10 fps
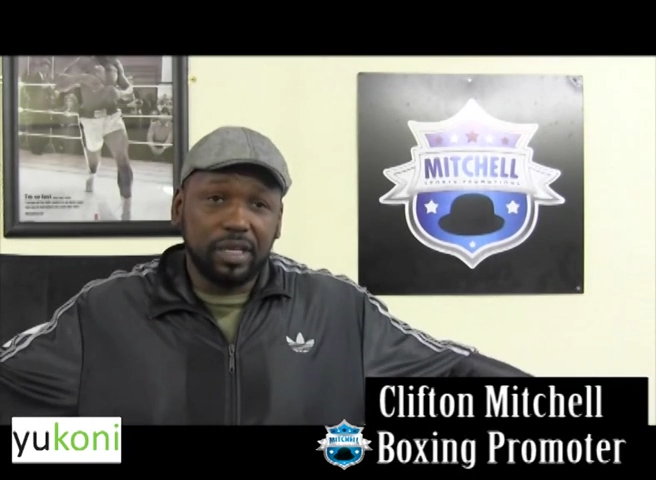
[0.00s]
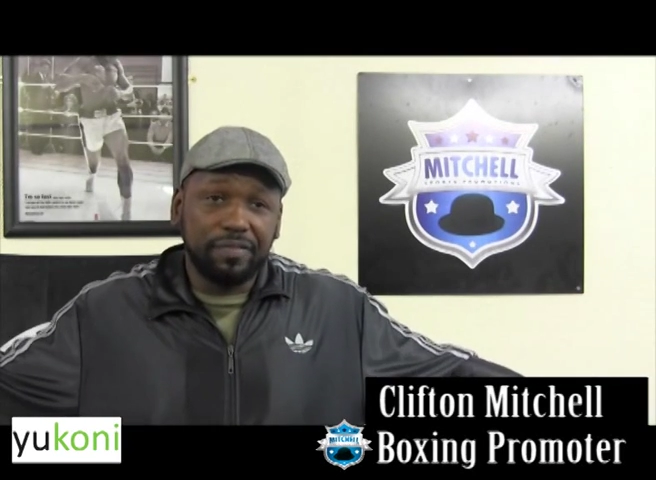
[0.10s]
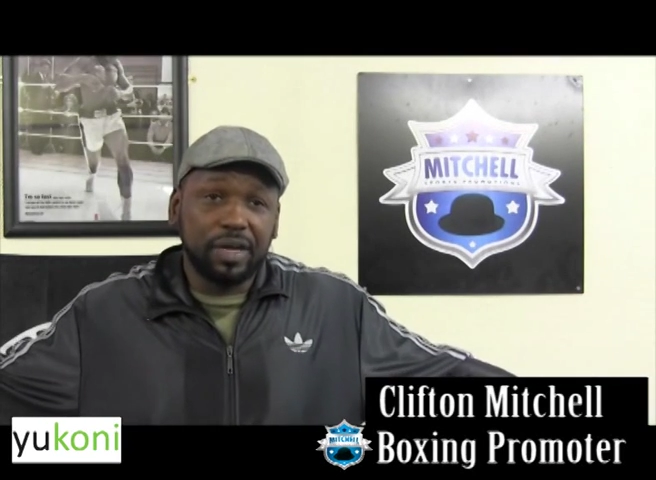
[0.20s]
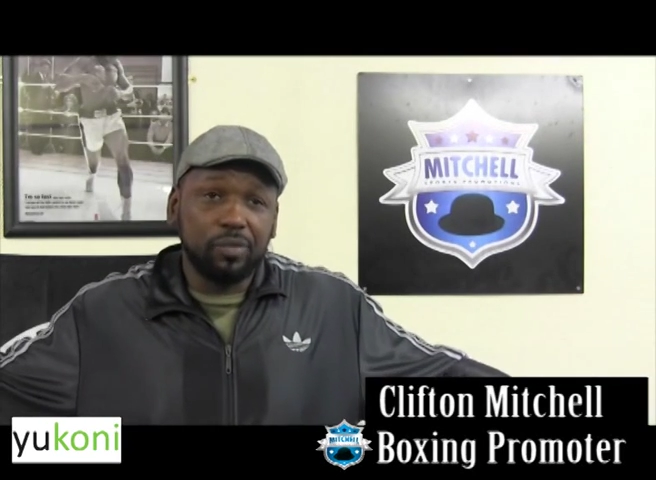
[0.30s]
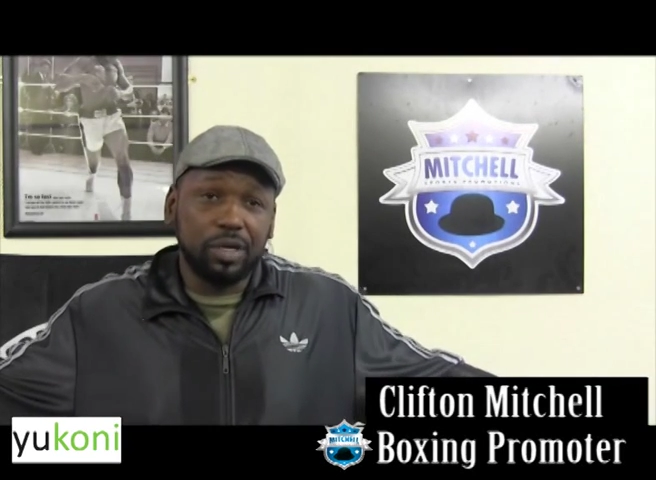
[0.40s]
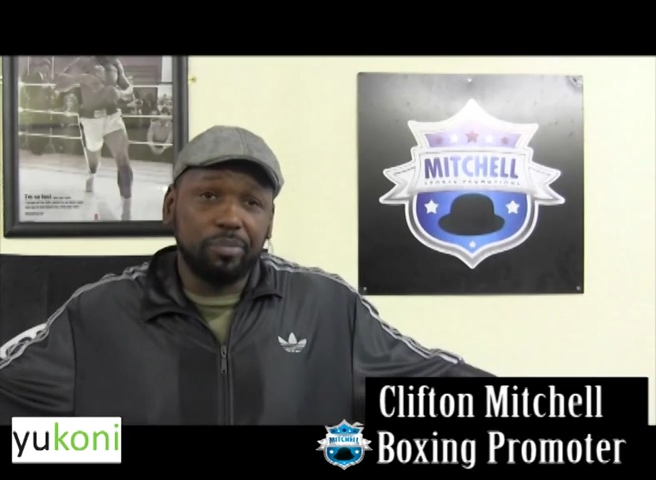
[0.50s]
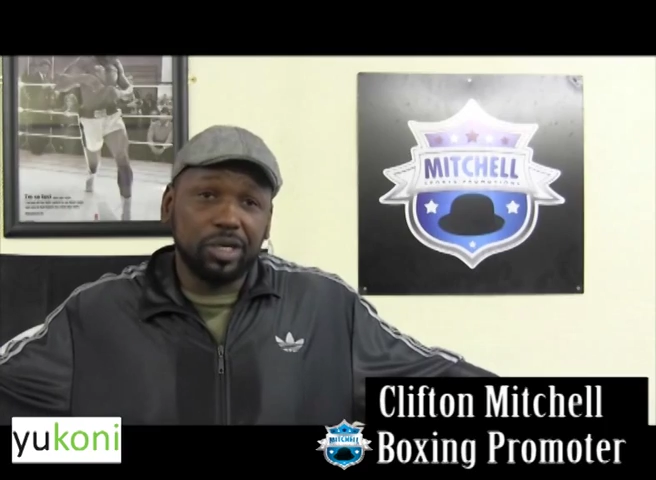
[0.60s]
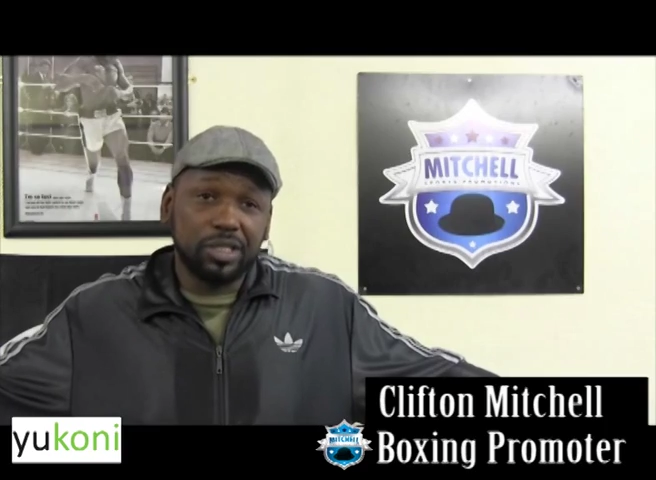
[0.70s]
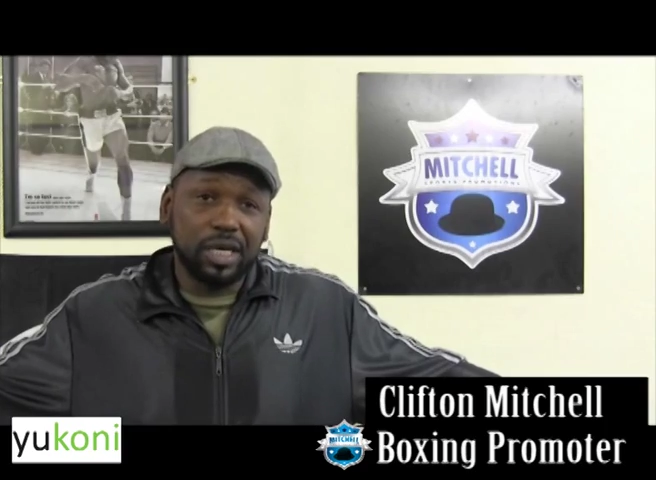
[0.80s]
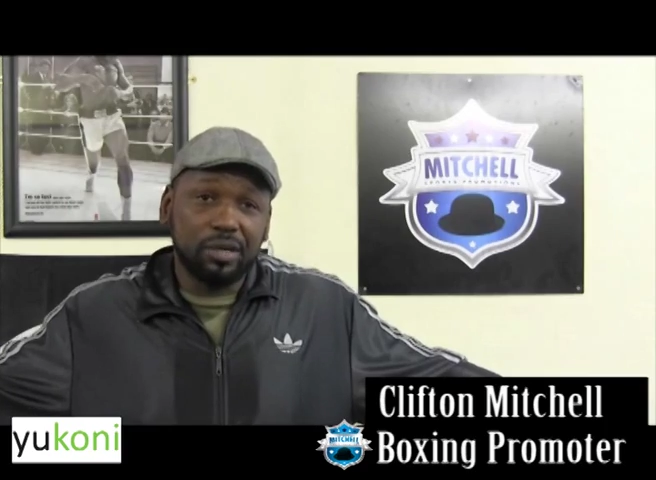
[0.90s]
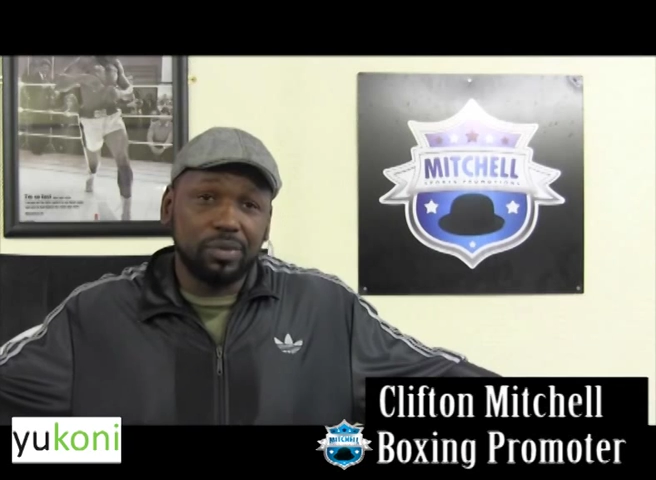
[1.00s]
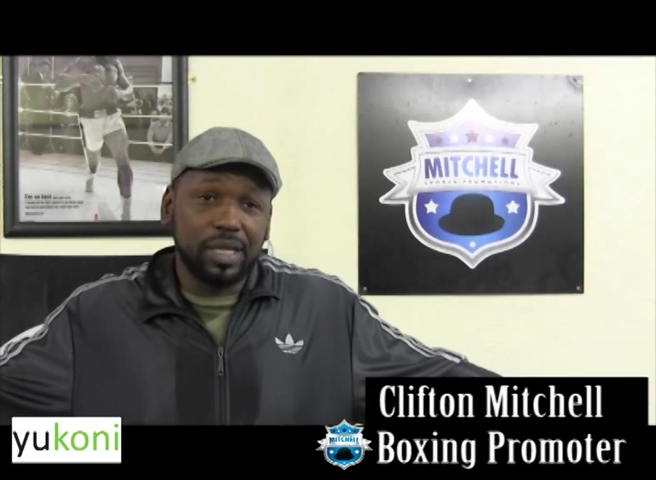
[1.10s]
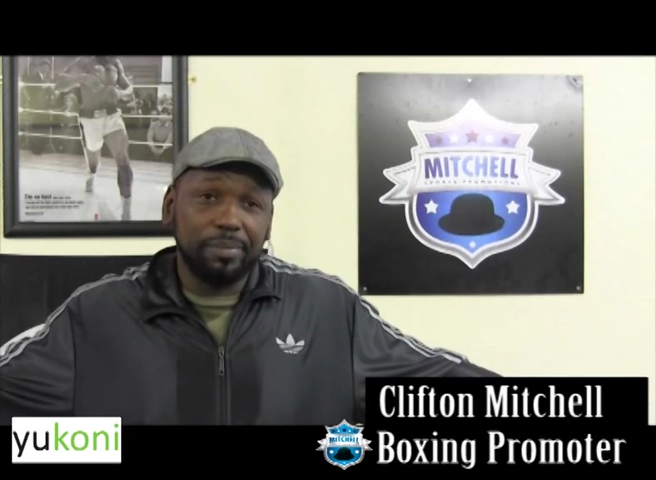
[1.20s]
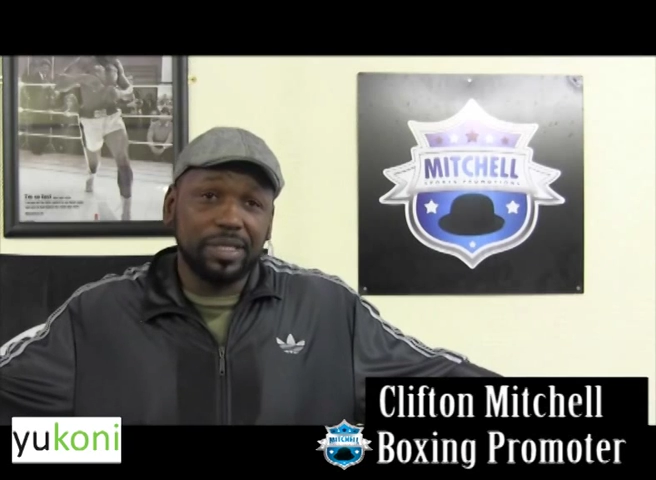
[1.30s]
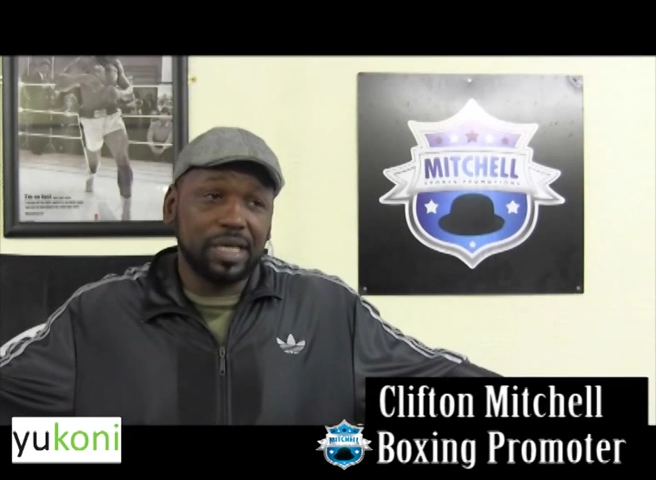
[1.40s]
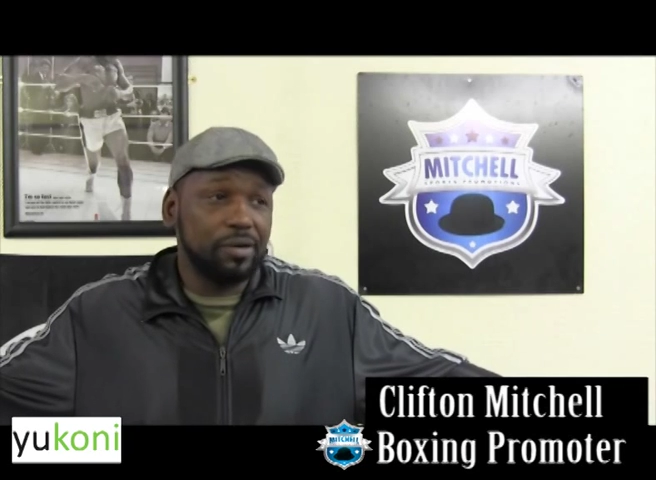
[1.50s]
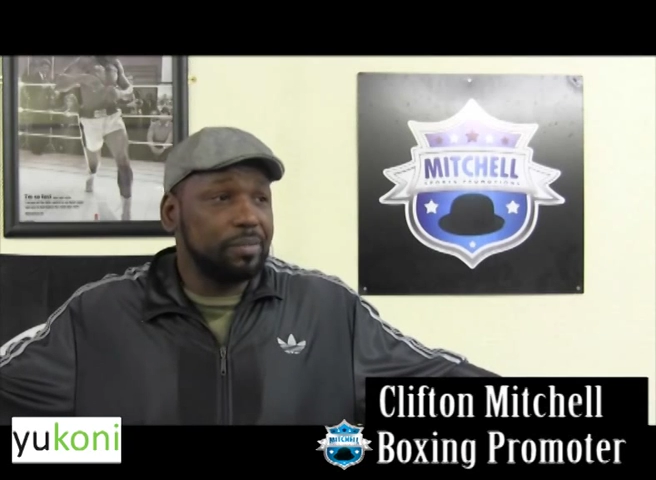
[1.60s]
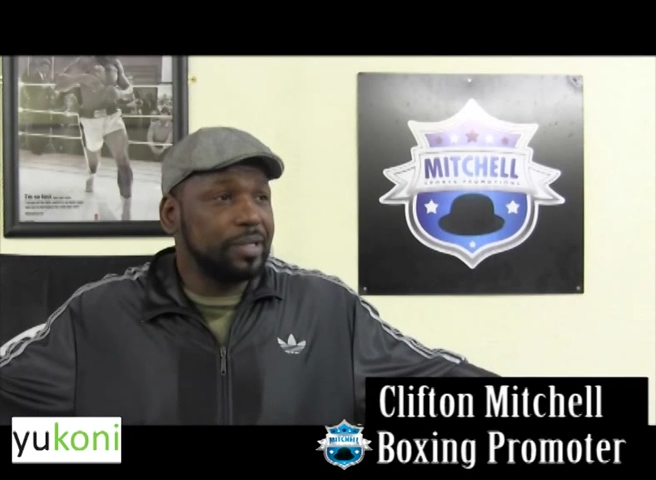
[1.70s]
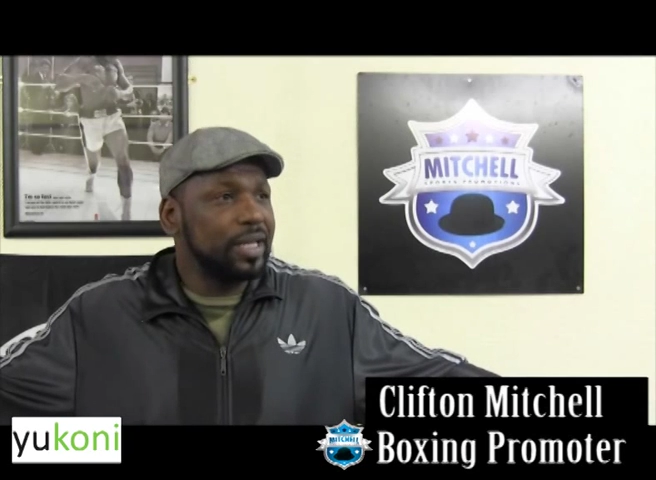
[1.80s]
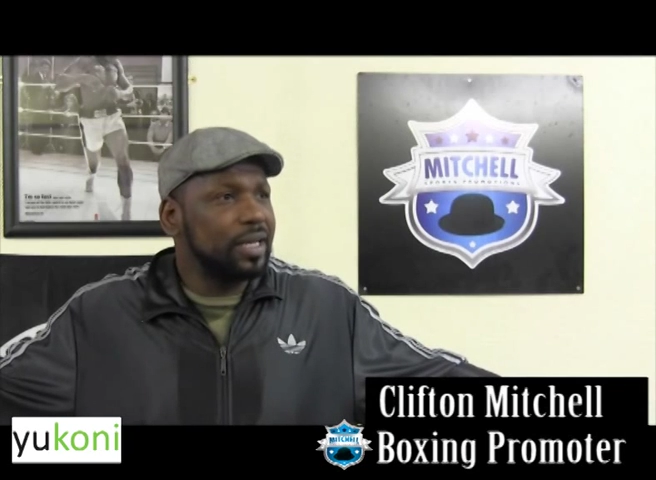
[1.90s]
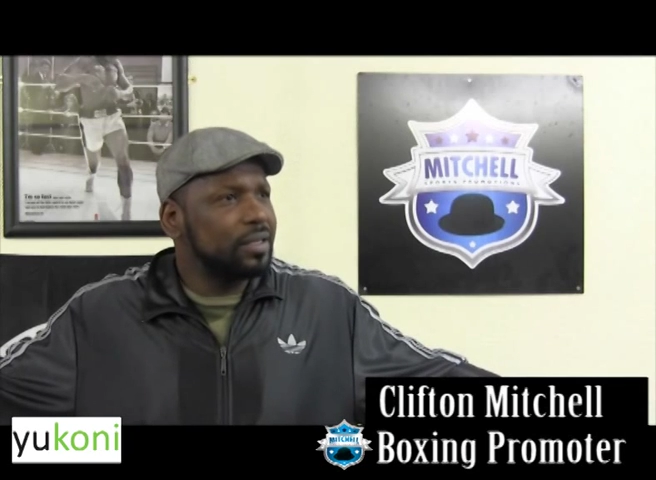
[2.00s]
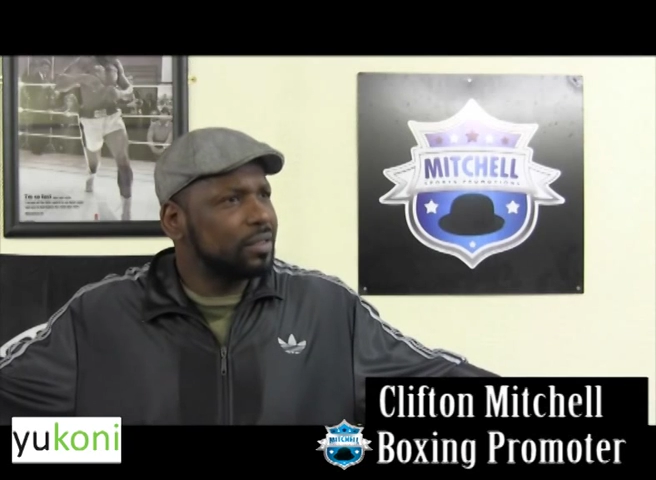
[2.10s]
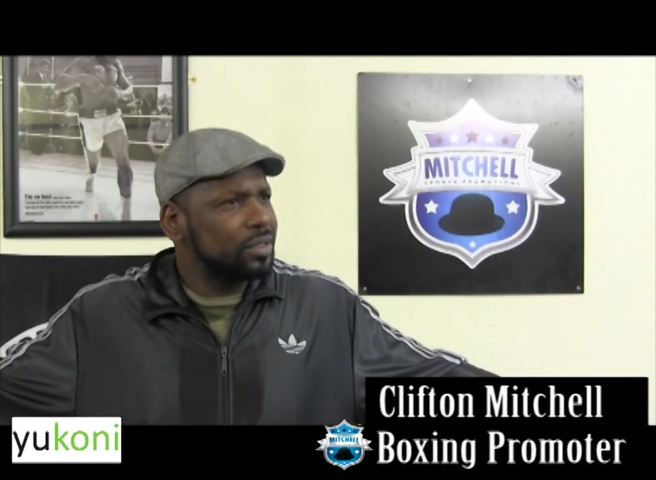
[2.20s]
if I'd have won the British title, but that means I would have been dead.